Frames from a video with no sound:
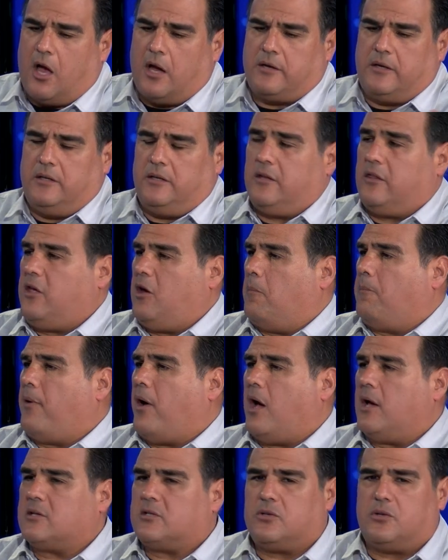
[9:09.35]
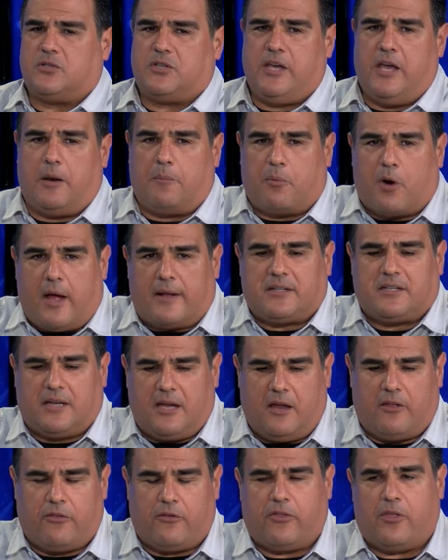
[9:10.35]
talking to the apostles he had brought
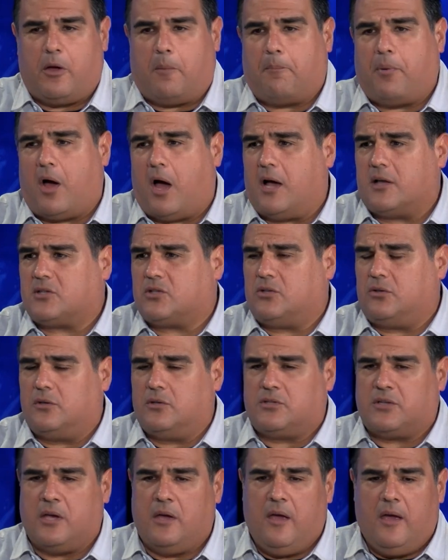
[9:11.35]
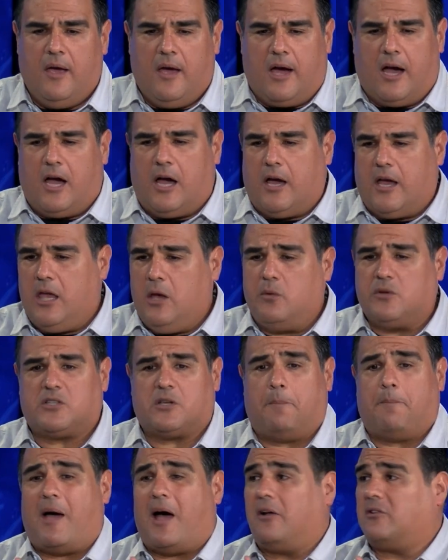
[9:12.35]
together the apostles uh, he
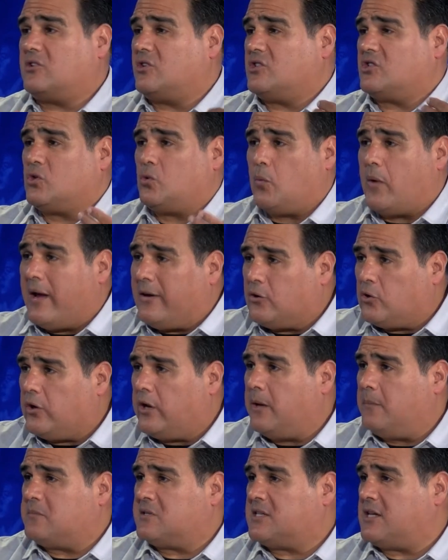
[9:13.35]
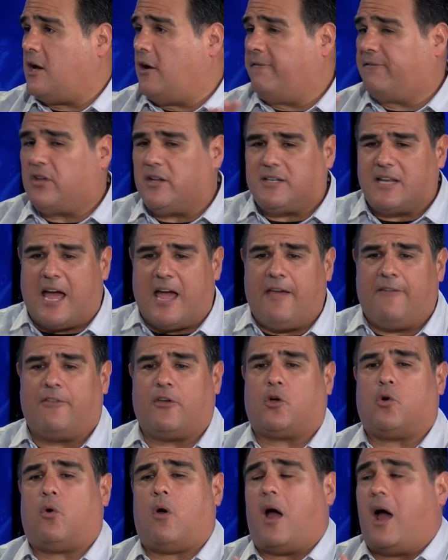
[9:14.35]
was about to surrender himself to die on
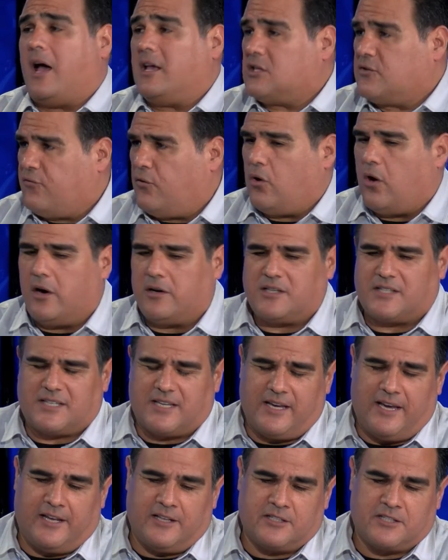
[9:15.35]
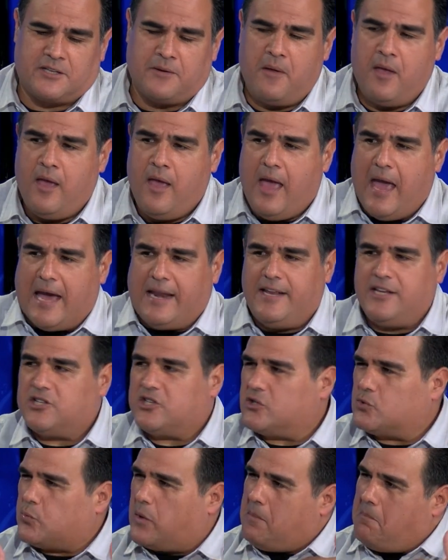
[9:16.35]
the cross for our sins and
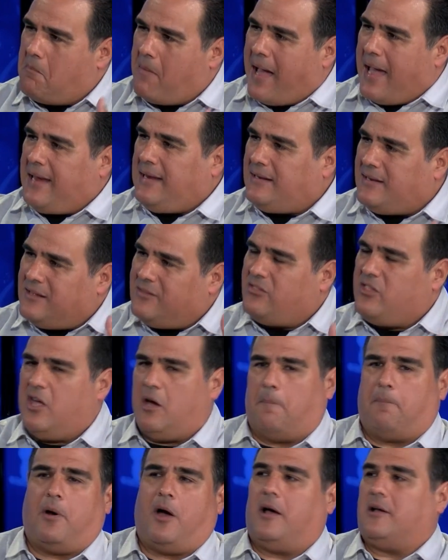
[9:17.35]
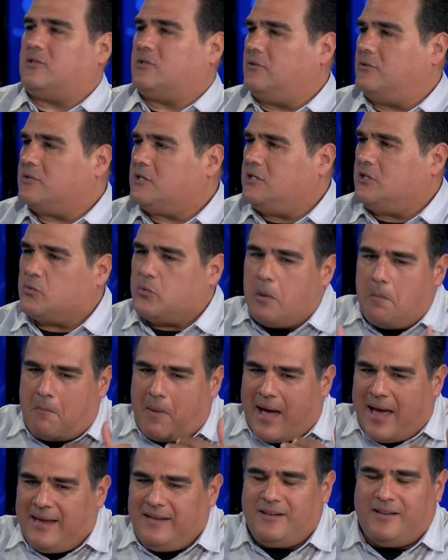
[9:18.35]
he's just reminding the apostles he's
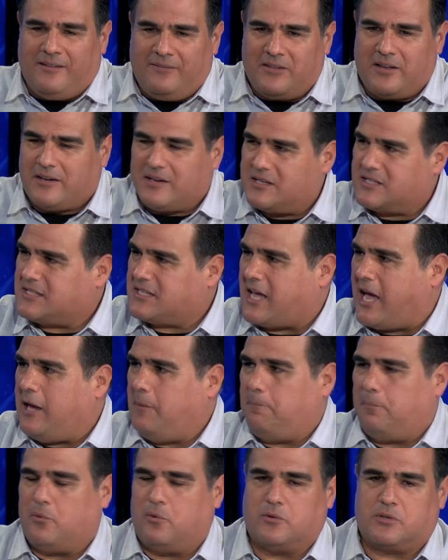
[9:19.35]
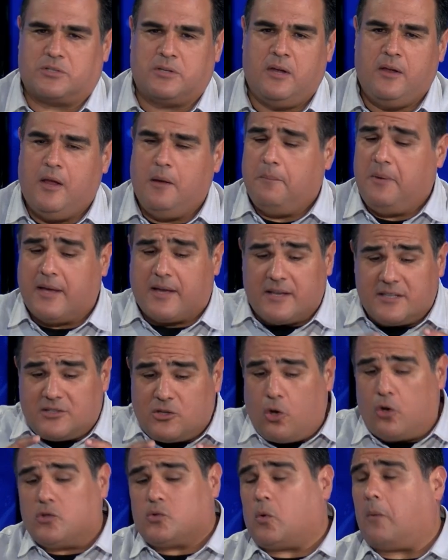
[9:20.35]
reminding the hmm. disciples
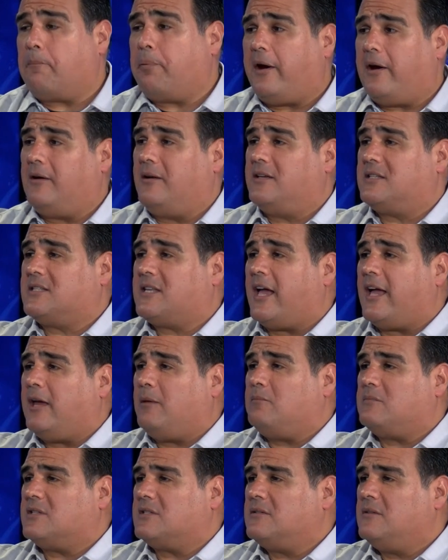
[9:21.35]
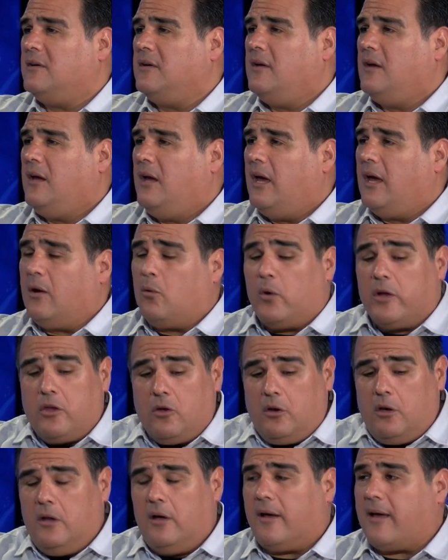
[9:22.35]
because those were perilous times. And yes. when
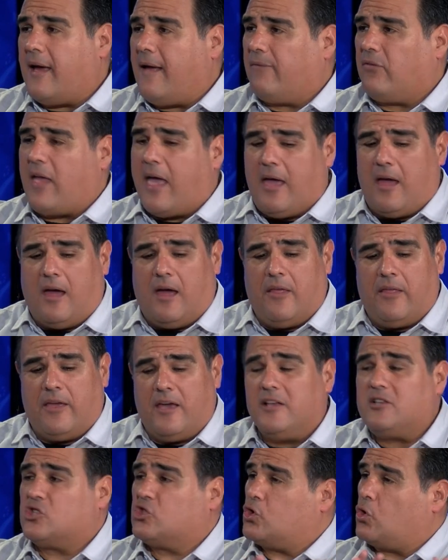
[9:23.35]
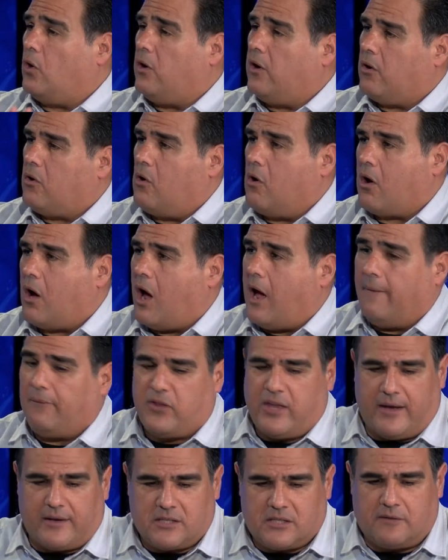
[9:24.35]
you look at the uh, historical
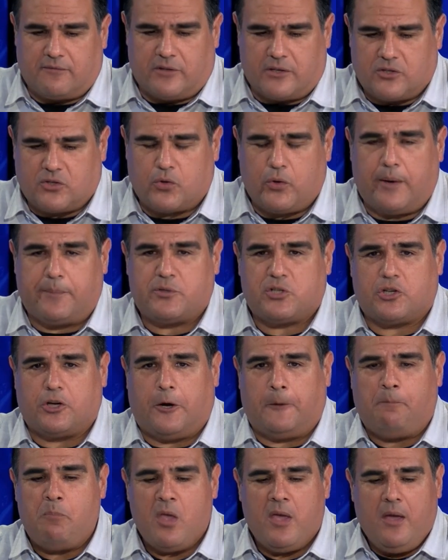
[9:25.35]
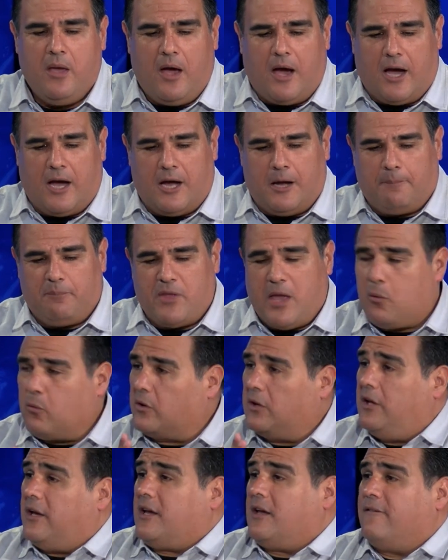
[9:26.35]
context of the scripture, um, they
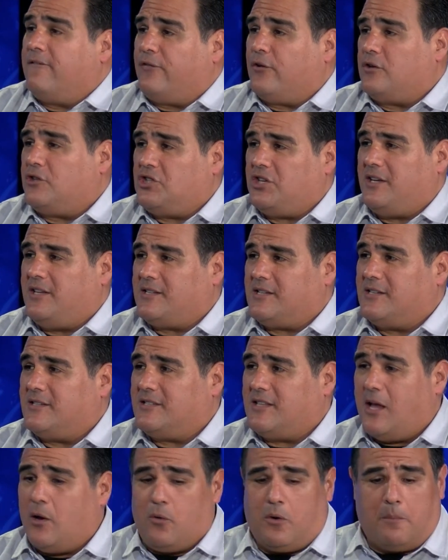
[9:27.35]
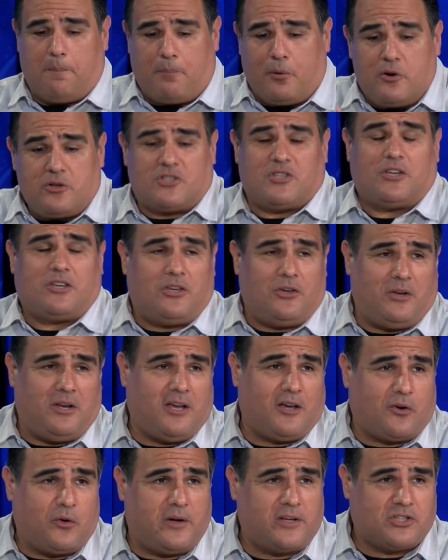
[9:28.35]
were looking for Jesus. They were
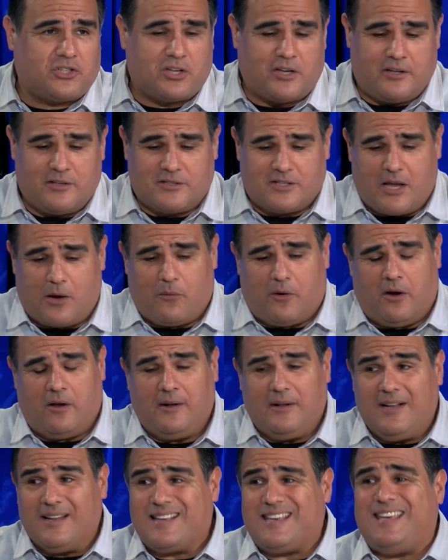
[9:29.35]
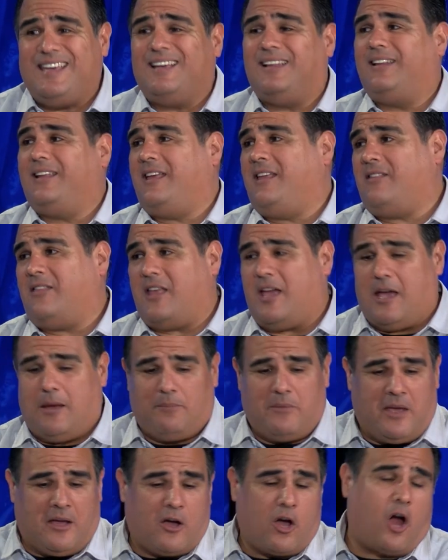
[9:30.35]
persecuting Christians. Mm. They were killing
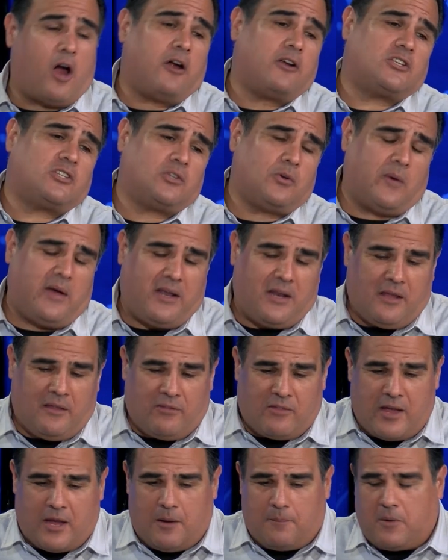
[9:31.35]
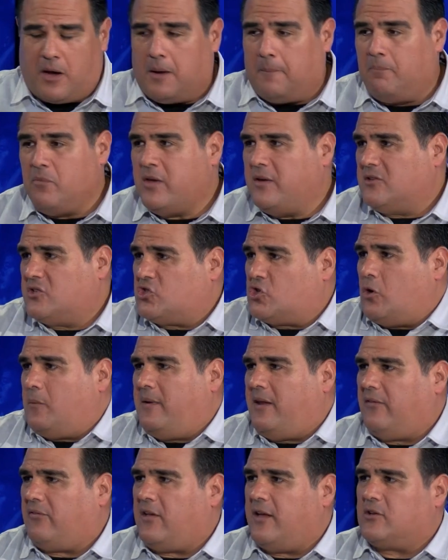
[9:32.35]
them, incarcerating yes. them. Uh, so
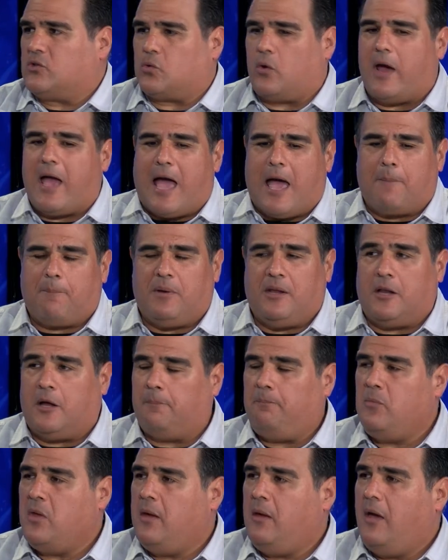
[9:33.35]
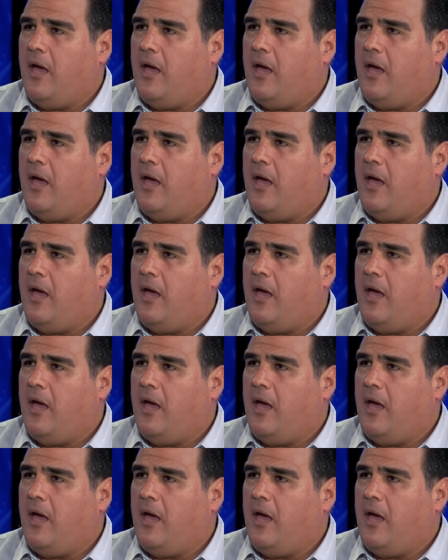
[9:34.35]
many things were happening, um,